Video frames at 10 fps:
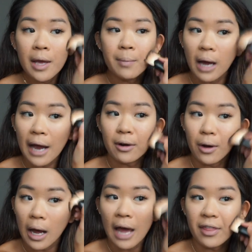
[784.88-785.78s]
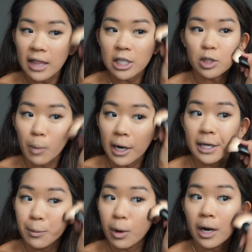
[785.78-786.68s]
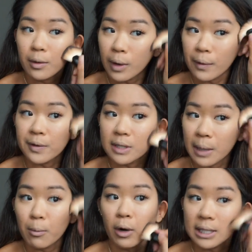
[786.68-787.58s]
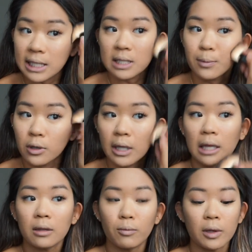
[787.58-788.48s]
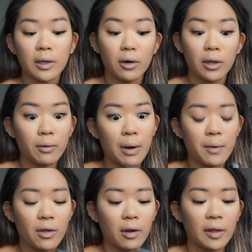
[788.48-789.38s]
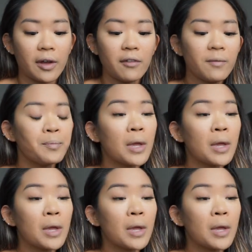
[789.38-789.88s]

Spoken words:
but I think they just wanted one where it was like more accessible, like literally right where they live.